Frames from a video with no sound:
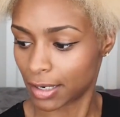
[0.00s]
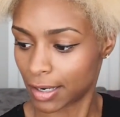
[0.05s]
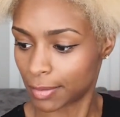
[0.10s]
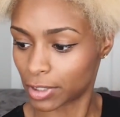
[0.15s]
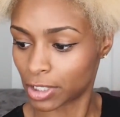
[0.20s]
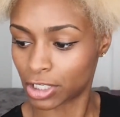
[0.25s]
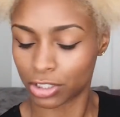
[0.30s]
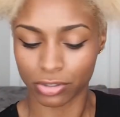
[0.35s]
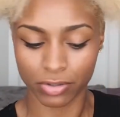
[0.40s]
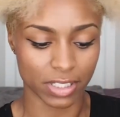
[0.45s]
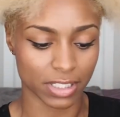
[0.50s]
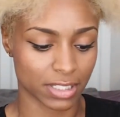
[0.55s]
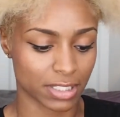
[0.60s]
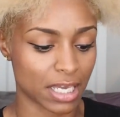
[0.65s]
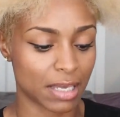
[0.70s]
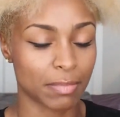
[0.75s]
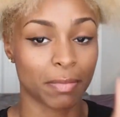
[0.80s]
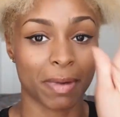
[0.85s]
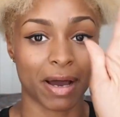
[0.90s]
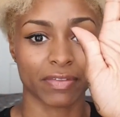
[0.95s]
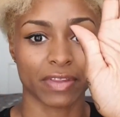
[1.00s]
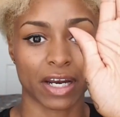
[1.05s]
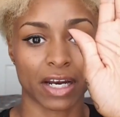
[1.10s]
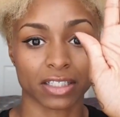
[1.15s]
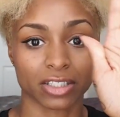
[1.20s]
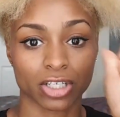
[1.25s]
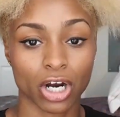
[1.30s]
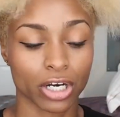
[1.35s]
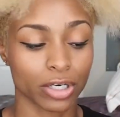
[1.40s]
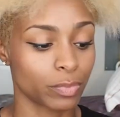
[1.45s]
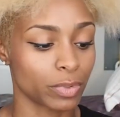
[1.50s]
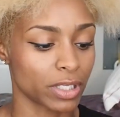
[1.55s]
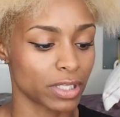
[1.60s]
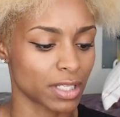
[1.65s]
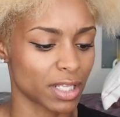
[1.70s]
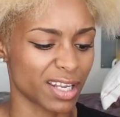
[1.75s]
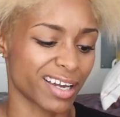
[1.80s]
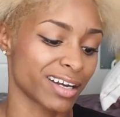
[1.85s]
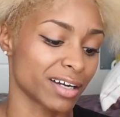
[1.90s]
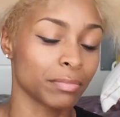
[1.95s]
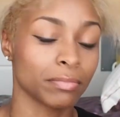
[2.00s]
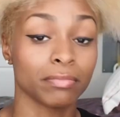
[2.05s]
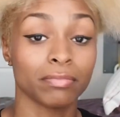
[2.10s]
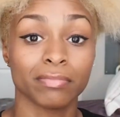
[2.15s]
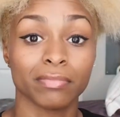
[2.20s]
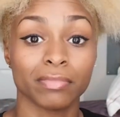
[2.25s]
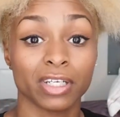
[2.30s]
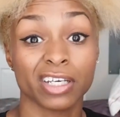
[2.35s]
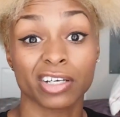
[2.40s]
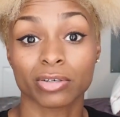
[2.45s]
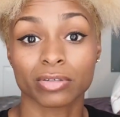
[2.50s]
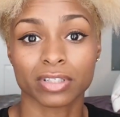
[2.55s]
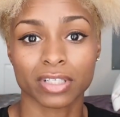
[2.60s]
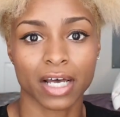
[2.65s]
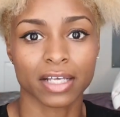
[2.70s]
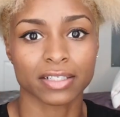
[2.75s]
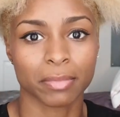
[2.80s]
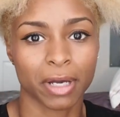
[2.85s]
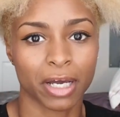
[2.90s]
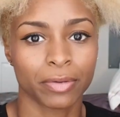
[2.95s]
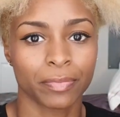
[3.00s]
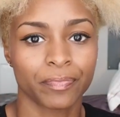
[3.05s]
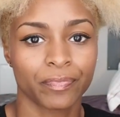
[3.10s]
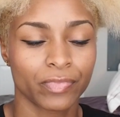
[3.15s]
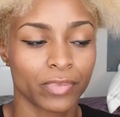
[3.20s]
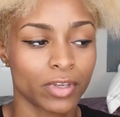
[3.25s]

I'm going to do the same amount that I started with, like a nickel size amount.